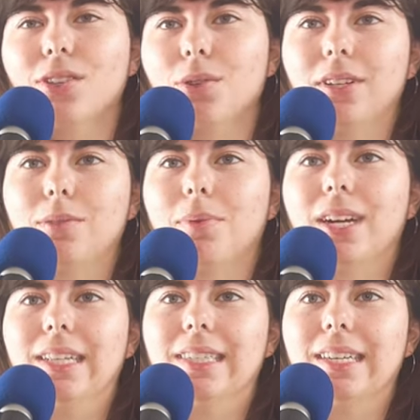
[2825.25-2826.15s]
also
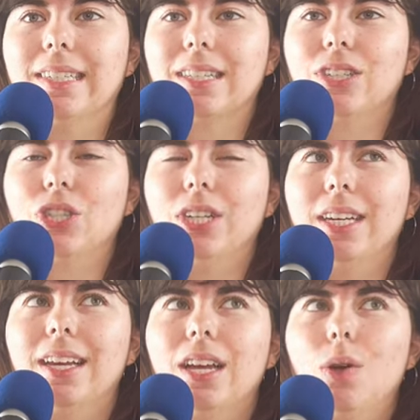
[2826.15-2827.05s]
experiences, and she